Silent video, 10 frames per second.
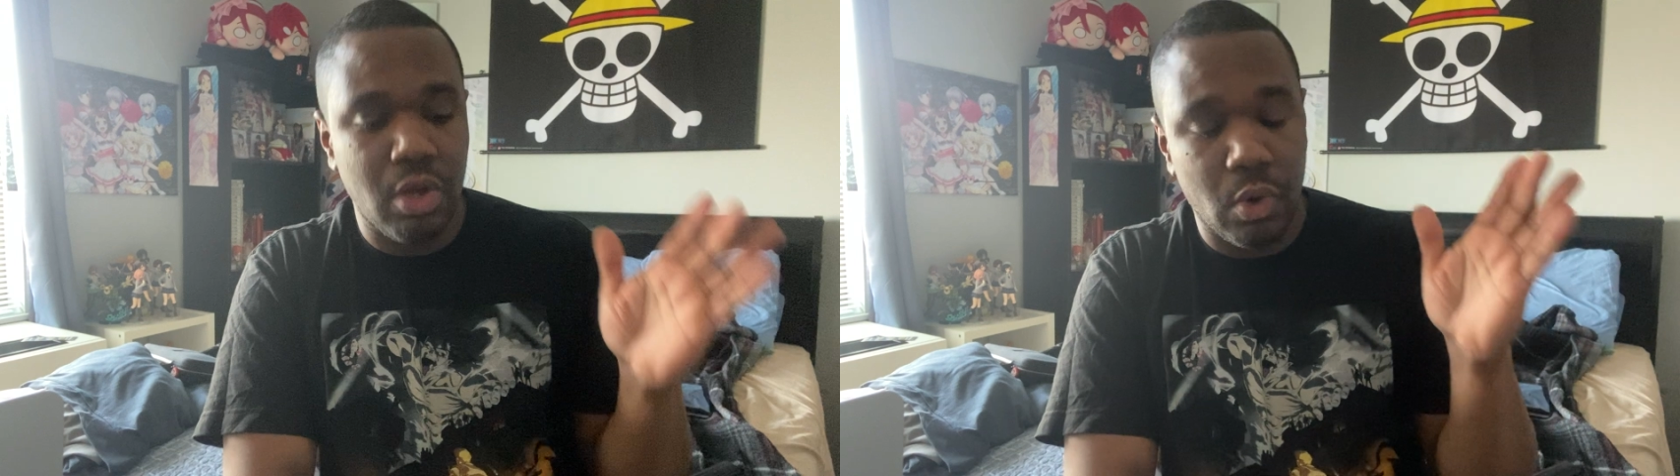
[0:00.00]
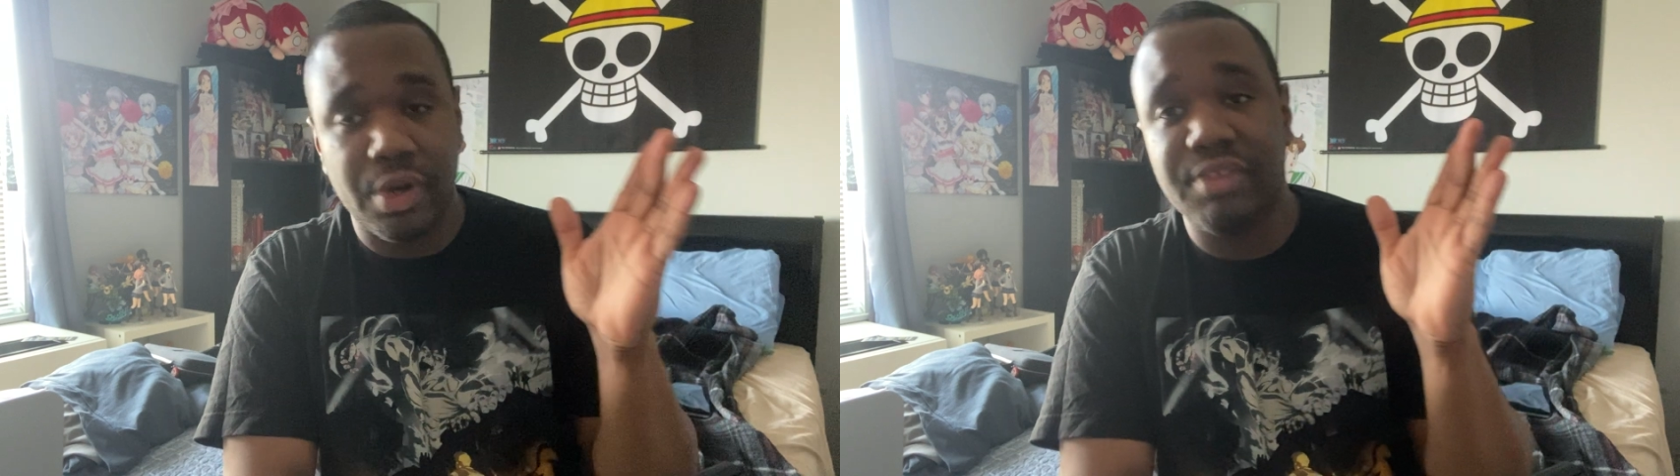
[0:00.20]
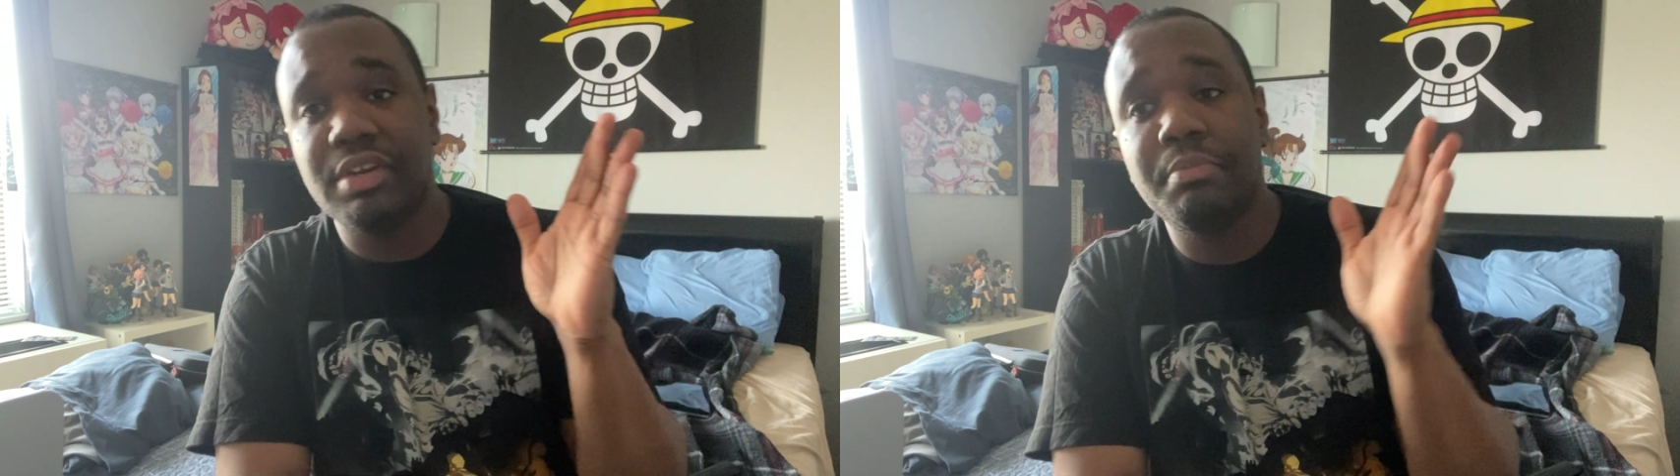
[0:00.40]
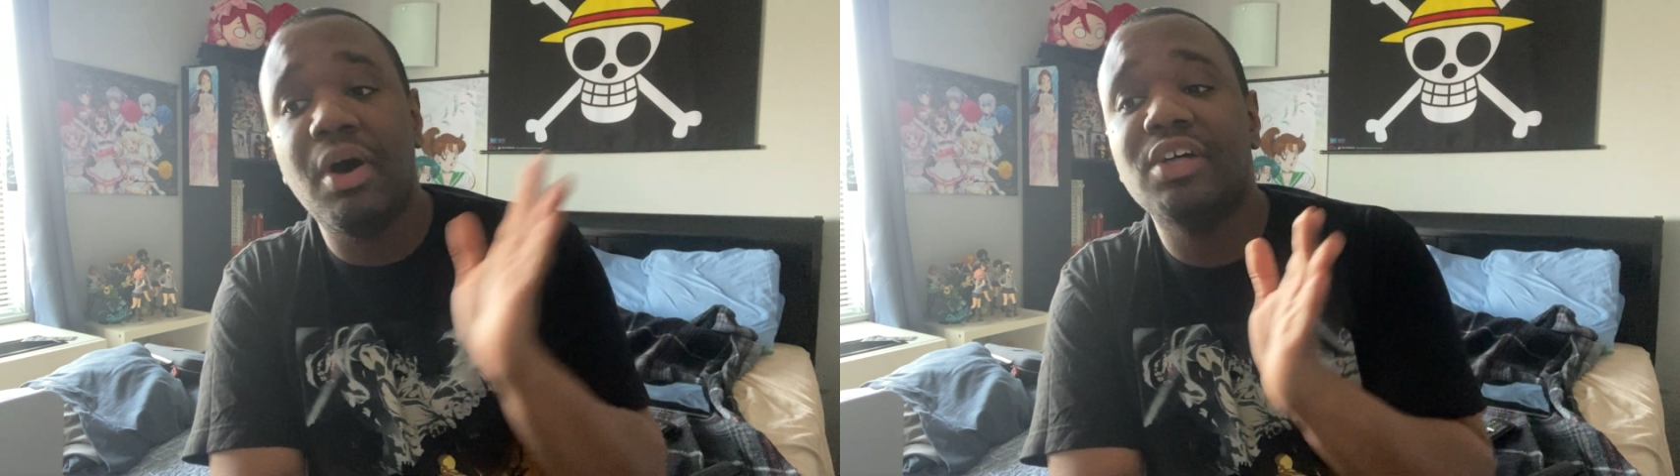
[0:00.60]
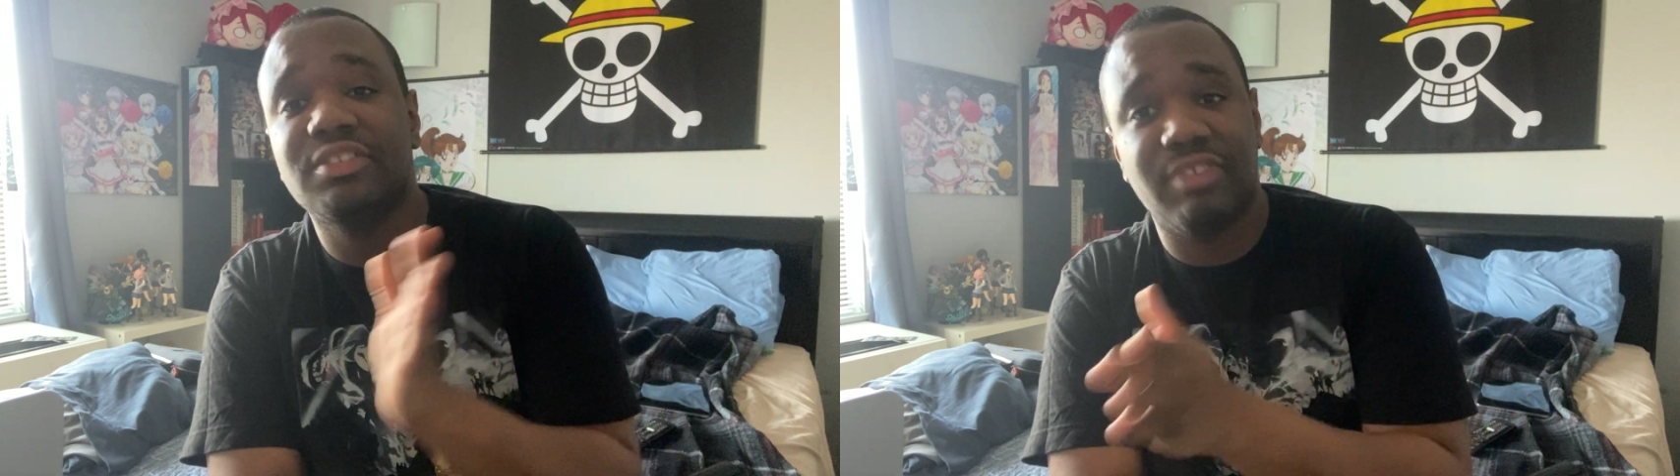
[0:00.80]
or even a
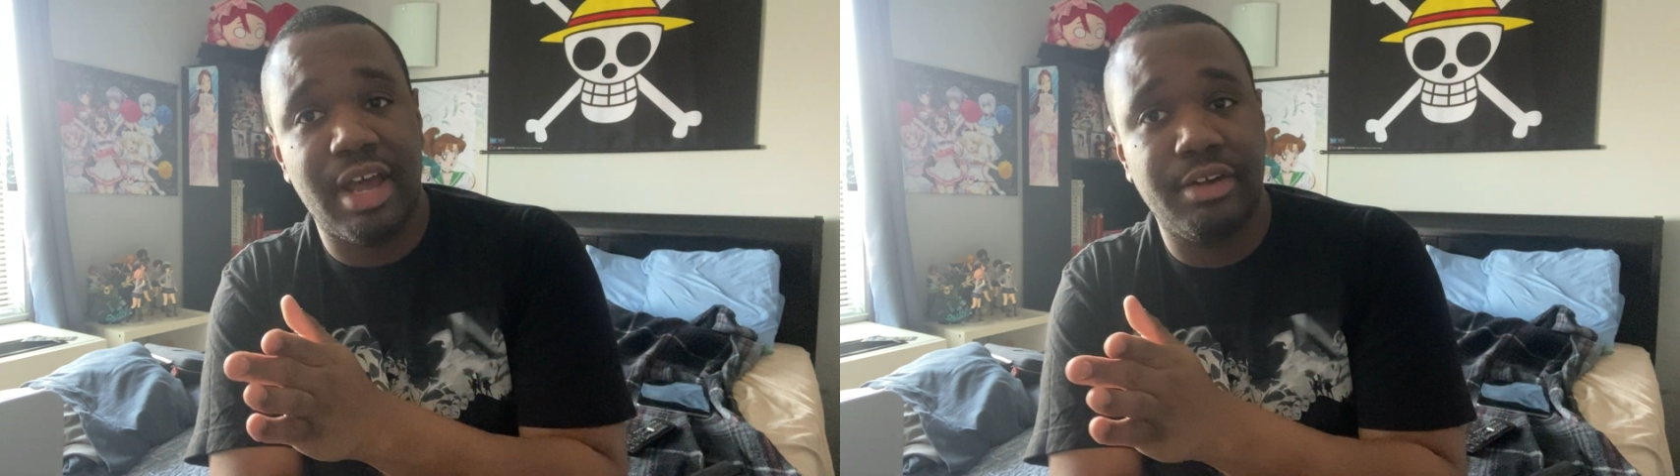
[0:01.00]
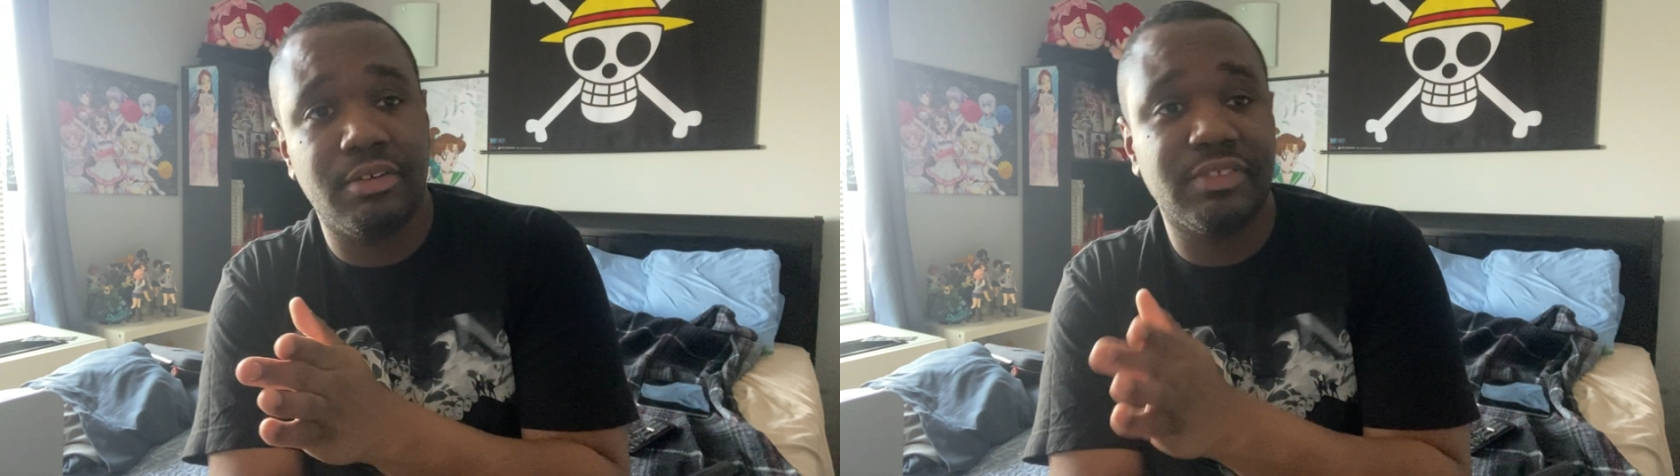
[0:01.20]
boss final,